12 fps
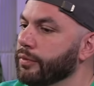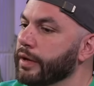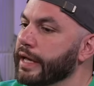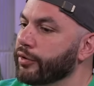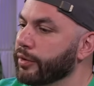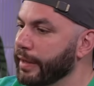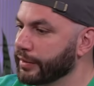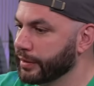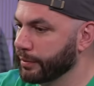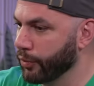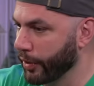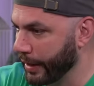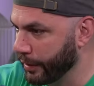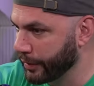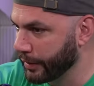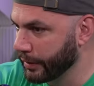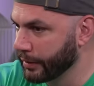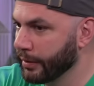incrementally more
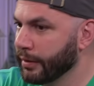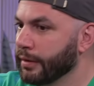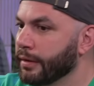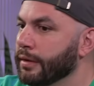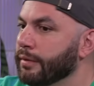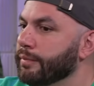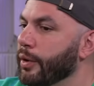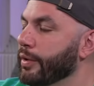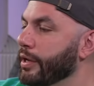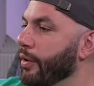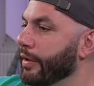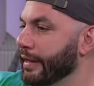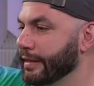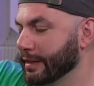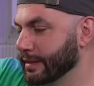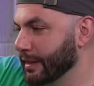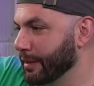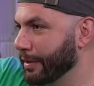healthy, but it
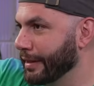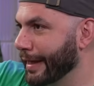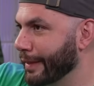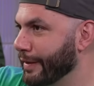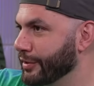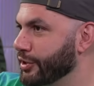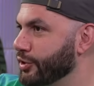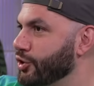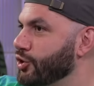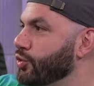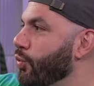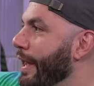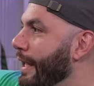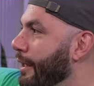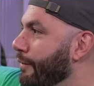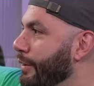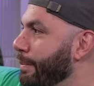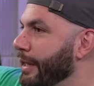doesn't need to be like this swing
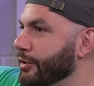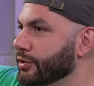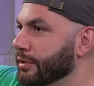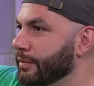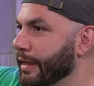of the pendulum.